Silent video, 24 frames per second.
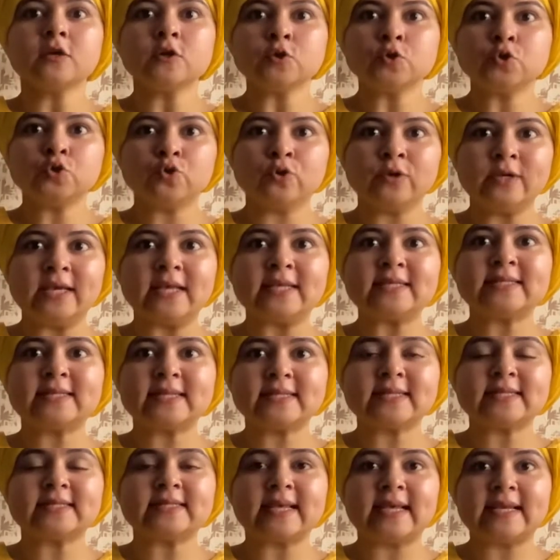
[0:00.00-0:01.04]
So yes,
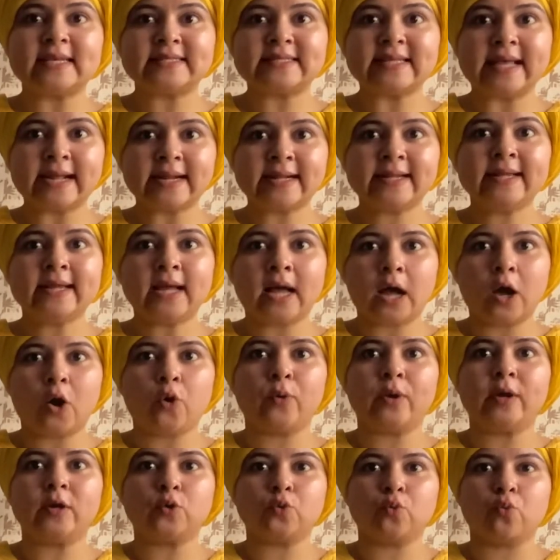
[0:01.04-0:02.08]
this is exactly how
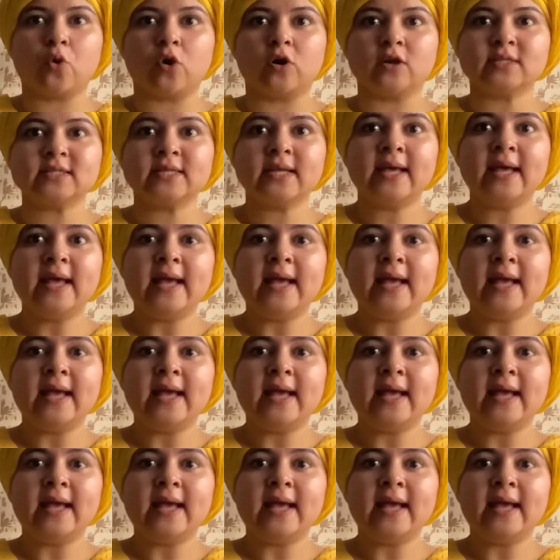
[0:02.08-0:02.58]
it works.